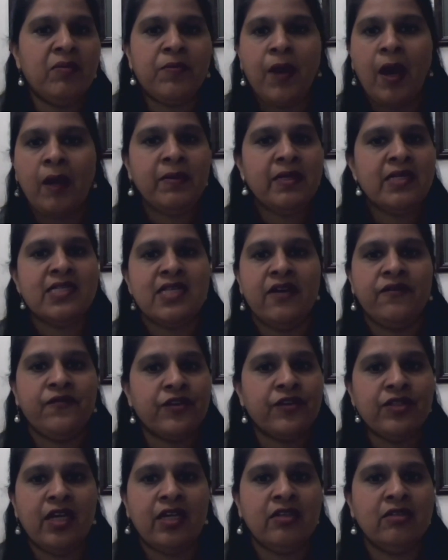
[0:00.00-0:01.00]
probably
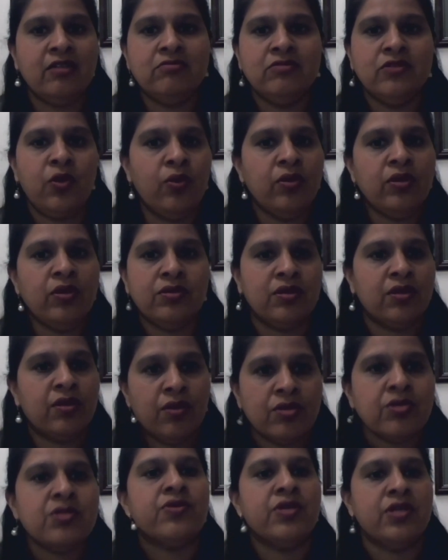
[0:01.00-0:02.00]
safer than going to the
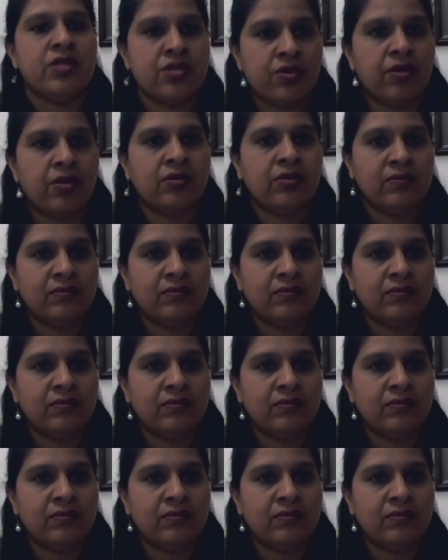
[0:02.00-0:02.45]
grocery store.